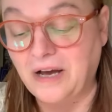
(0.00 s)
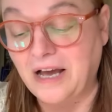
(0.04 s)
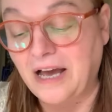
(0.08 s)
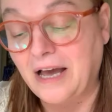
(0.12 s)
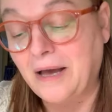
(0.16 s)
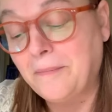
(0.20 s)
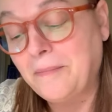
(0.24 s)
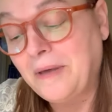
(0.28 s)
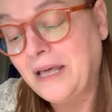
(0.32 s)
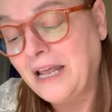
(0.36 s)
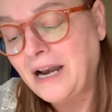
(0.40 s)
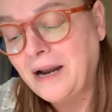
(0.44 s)

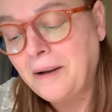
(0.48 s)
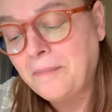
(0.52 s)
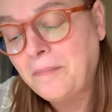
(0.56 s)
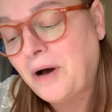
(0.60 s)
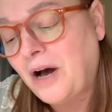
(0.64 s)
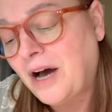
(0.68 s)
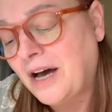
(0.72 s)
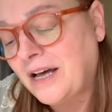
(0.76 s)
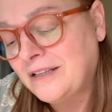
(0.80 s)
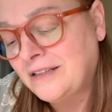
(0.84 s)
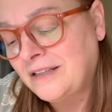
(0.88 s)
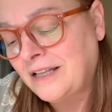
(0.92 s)
and I
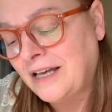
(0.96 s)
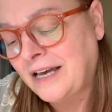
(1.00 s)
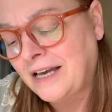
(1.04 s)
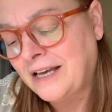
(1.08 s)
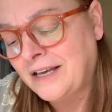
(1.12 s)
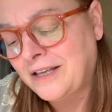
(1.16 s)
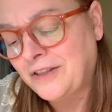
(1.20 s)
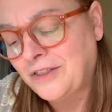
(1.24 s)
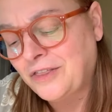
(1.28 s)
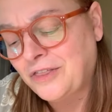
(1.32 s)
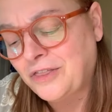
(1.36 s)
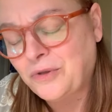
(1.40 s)
bought
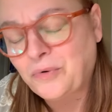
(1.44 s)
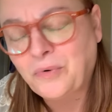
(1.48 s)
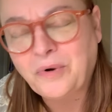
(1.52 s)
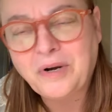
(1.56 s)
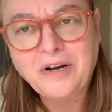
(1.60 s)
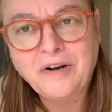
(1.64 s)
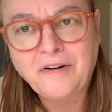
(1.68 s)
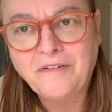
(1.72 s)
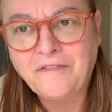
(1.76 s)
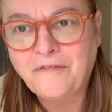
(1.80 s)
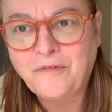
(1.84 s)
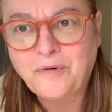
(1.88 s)
3
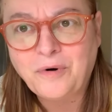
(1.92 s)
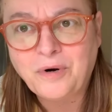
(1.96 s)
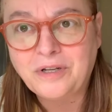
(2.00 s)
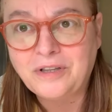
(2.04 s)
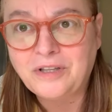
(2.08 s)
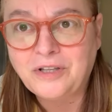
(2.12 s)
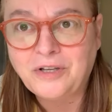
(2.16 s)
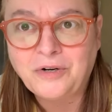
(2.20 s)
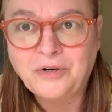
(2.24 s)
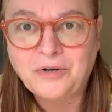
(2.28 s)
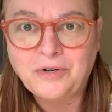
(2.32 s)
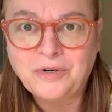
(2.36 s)
or 4
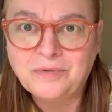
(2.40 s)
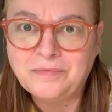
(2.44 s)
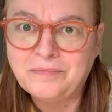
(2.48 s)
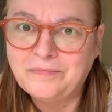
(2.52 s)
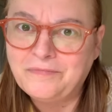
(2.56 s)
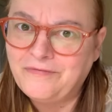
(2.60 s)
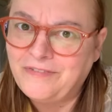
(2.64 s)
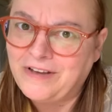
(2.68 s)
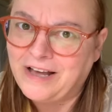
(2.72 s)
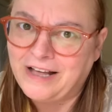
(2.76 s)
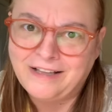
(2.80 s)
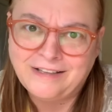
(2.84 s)
little
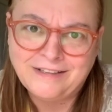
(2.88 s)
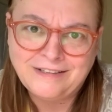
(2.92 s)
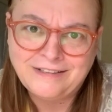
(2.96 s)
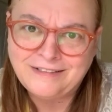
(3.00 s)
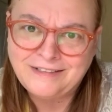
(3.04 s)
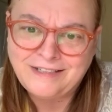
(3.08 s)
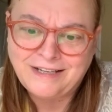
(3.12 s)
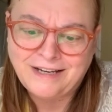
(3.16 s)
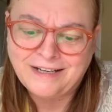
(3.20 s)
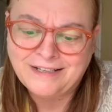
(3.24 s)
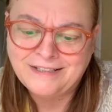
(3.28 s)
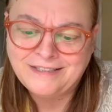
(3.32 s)

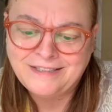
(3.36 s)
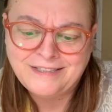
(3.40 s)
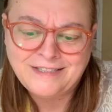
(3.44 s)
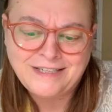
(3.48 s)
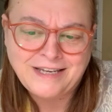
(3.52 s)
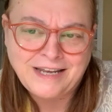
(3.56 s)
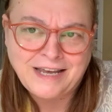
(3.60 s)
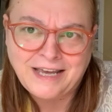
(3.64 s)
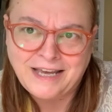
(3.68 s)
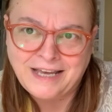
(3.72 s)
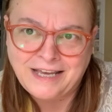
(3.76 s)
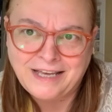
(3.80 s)
Valentine's
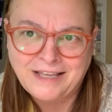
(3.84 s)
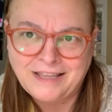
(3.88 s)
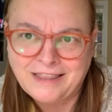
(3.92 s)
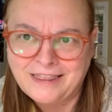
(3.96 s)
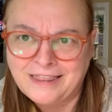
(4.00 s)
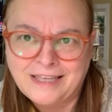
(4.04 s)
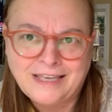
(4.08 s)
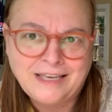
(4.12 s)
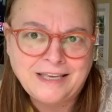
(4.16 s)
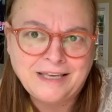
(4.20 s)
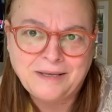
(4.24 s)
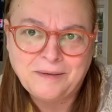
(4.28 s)
Day
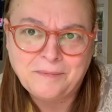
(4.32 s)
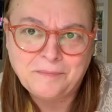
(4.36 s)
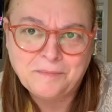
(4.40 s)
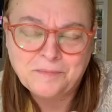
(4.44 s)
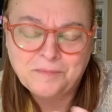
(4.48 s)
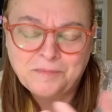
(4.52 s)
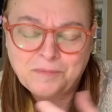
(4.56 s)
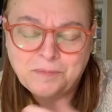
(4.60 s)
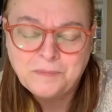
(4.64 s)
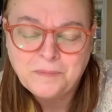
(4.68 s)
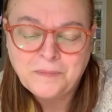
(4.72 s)
theme